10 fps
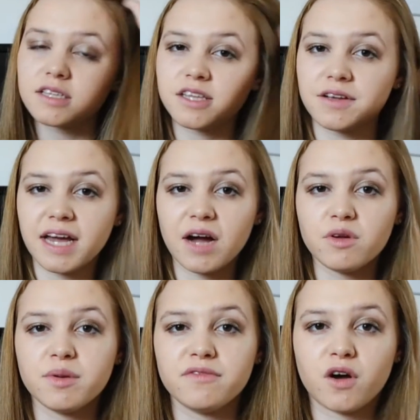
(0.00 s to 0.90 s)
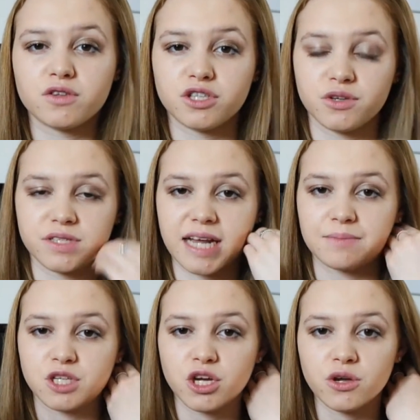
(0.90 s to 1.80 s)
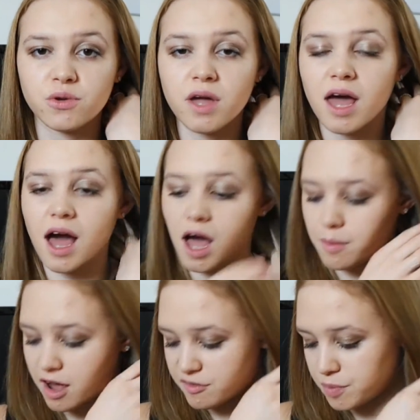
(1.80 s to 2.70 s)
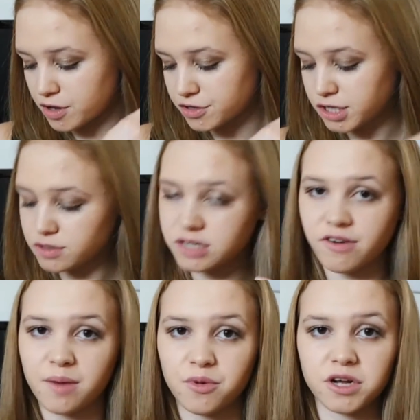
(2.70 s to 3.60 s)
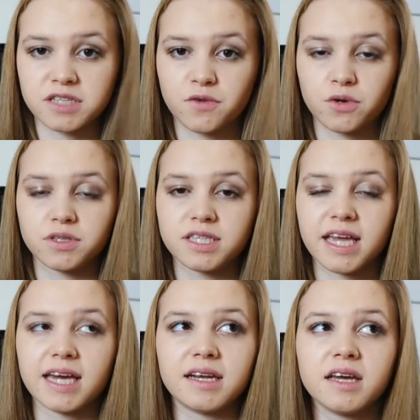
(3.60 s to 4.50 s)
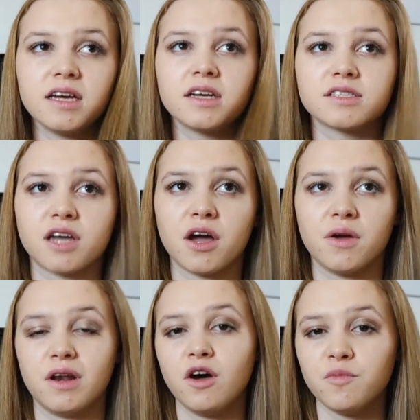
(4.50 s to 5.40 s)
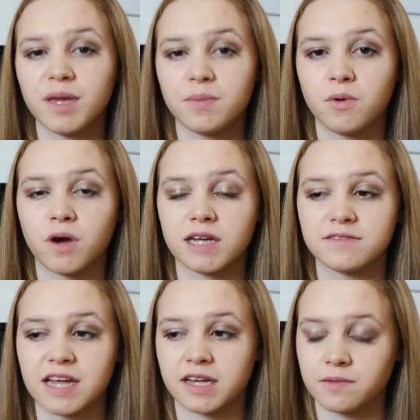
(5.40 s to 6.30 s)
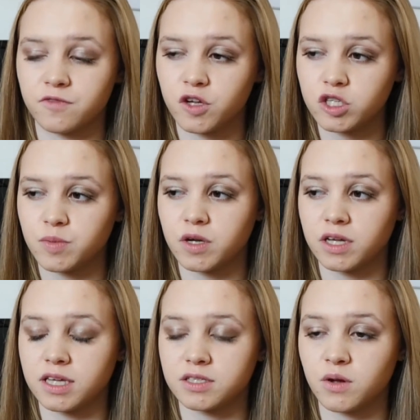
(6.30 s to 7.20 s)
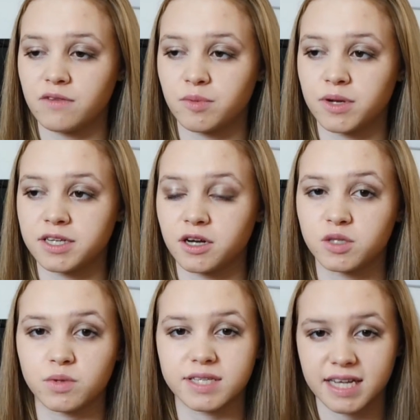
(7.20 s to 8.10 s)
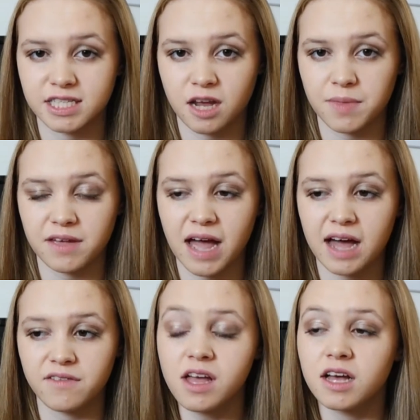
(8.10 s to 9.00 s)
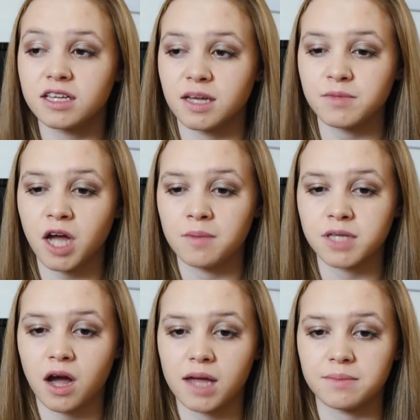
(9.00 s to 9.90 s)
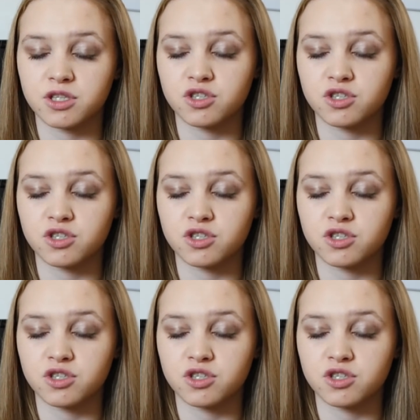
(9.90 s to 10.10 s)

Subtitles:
So now we move on to step 2. I've use the right products for your skin. So a lot of people kind of get confused because not everybody knows what skin type they have. Sometimes I'm